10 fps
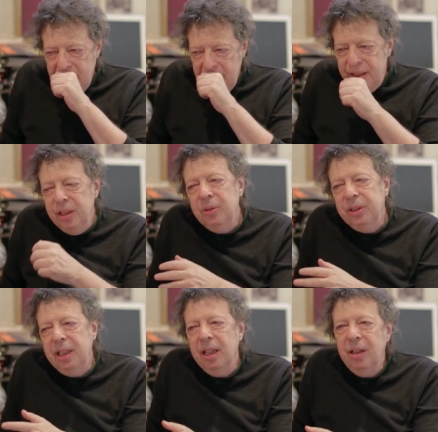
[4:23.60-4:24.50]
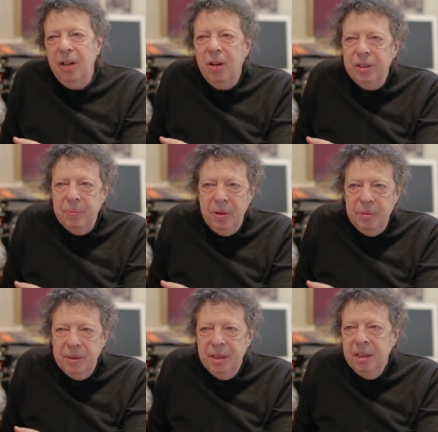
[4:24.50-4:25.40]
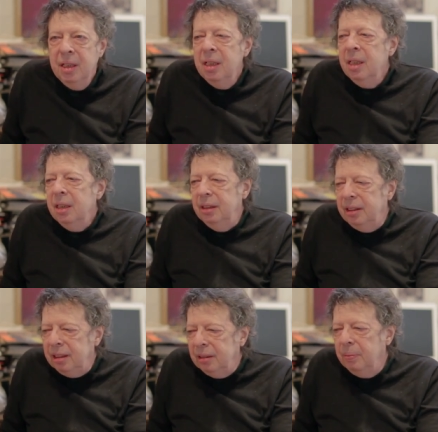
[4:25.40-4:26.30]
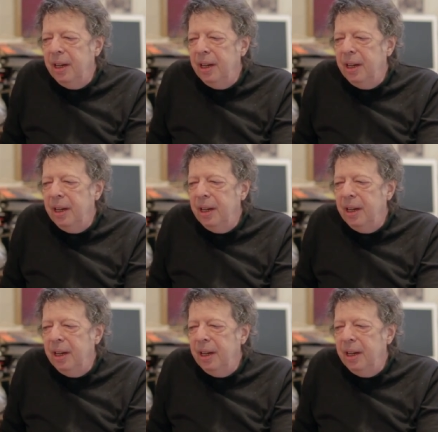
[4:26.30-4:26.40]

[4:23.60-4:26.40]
at the UCLA art department.